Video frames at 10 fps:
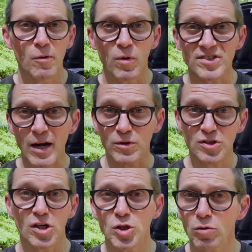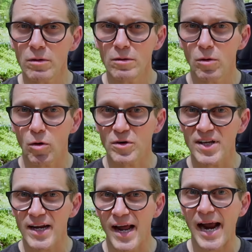was that residual or is
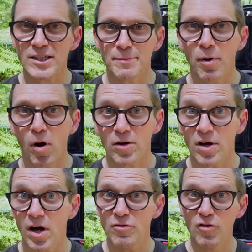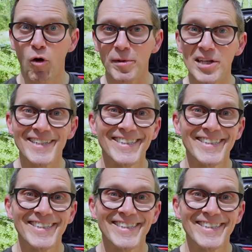that actually part of the formula?